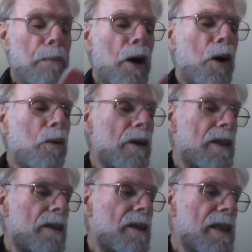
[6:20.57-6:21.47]
"Pooh,"
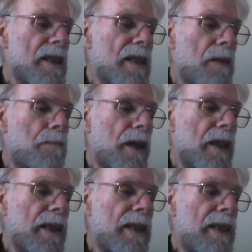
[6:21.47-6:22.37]
said
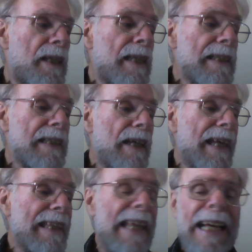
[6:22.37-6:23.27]
Piglet, "do you
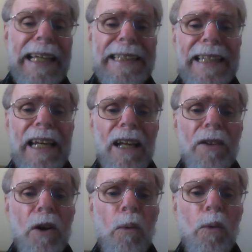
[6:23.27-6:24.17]
think it's
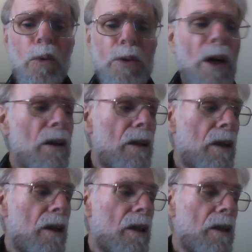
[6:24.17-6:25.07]
another woozle?"
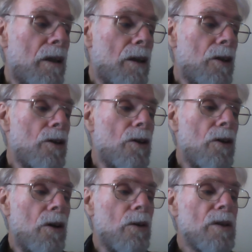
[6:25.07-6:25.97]

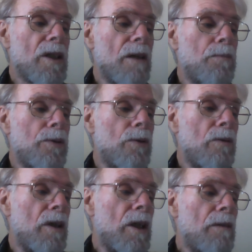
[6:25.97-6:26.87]
"No," said Pooh,
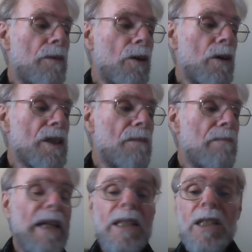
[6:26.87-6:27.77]
"because it
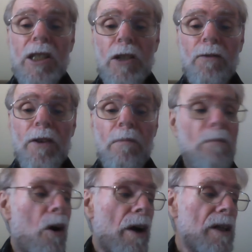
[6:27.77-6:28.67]
makes different
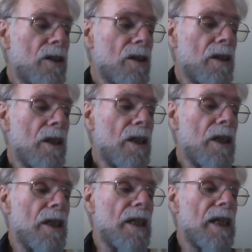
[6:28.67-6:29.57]
marks.
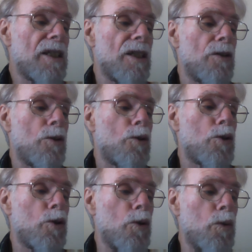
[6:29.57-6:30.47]
It's either
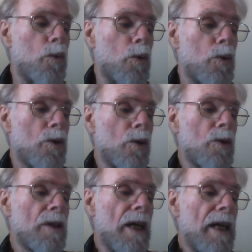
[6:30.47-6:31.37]
two
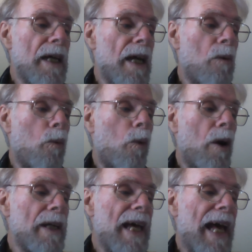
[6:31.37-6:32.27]
woozles and
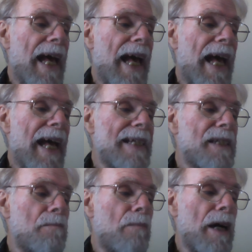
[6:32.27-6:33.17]
one
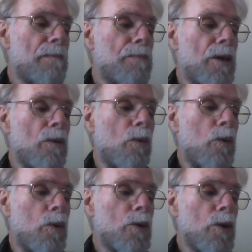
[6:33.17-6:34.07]
as it might be
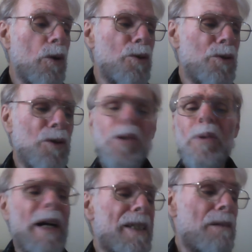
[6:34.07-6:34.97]
woozle, or
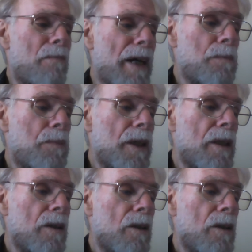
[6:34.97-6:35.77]
two as it might be